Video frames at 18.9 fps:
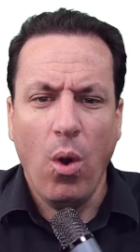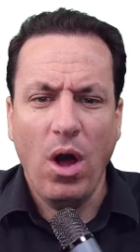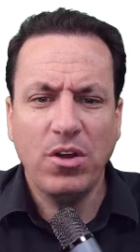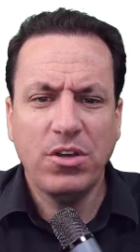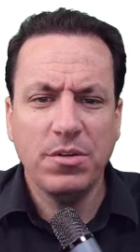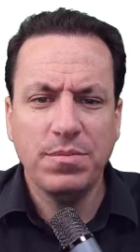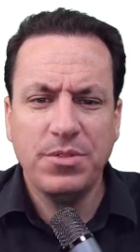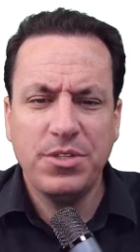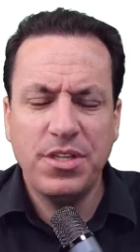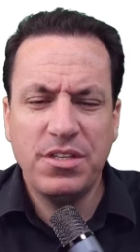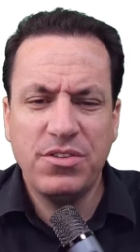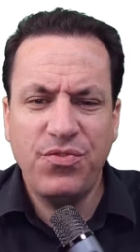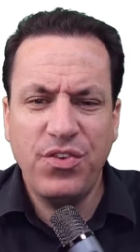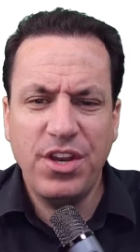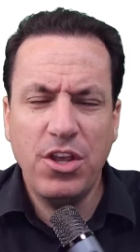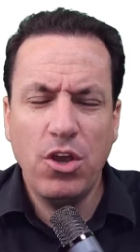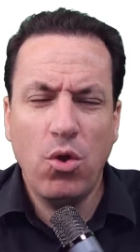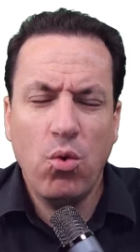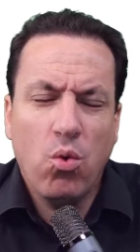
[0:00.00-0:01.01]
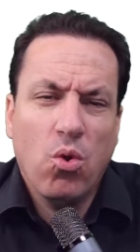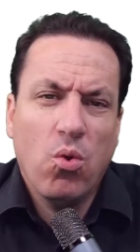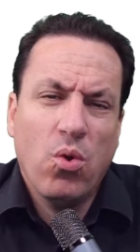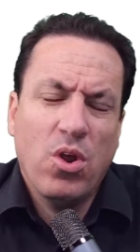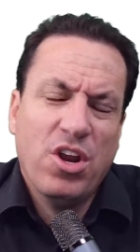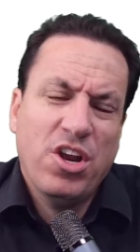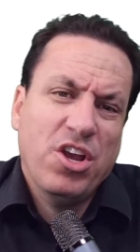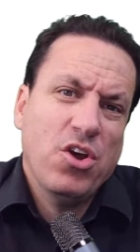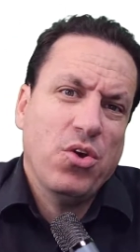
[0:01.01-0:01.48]
Welcome to this video where
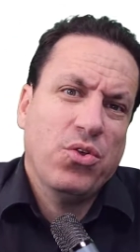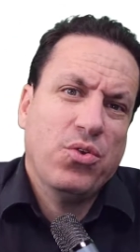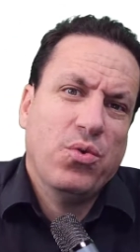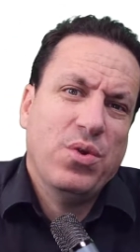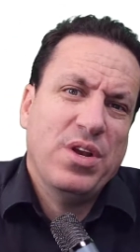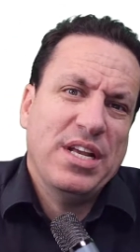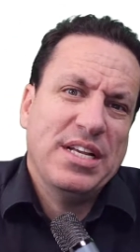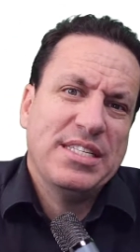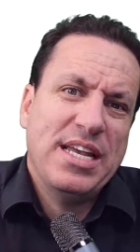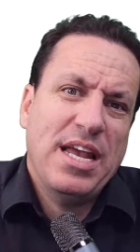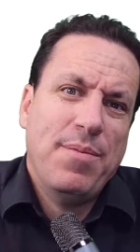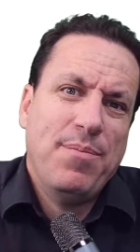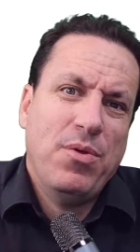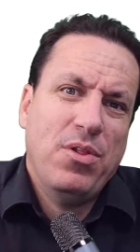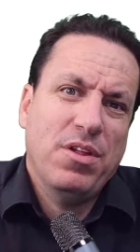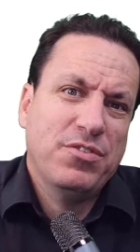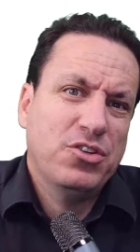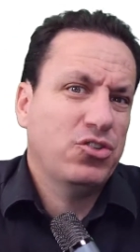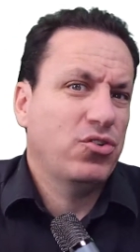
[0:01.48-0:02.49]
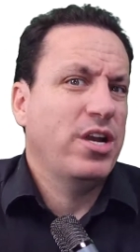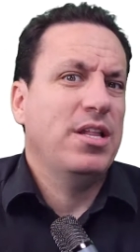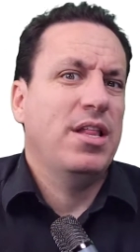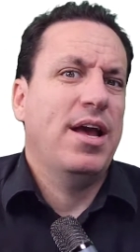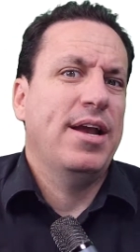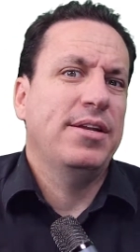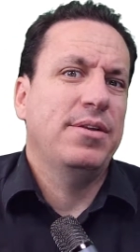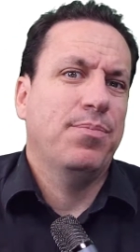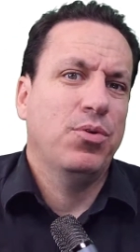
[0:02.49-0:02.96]
we're going to go through an example of straight
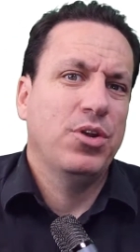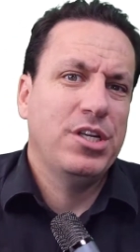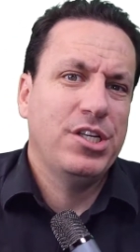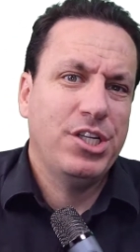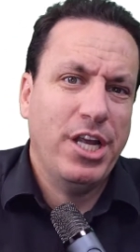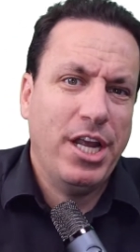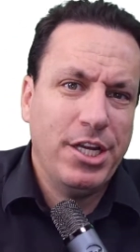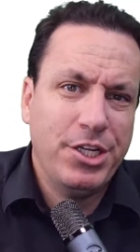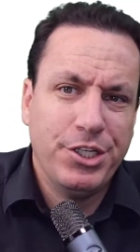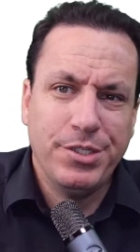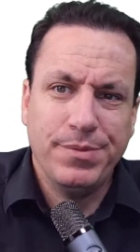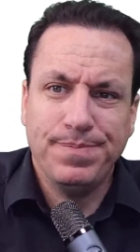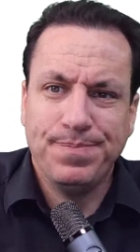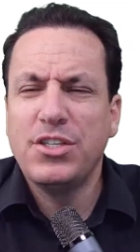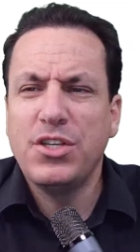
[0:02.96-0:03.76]
line depreciation.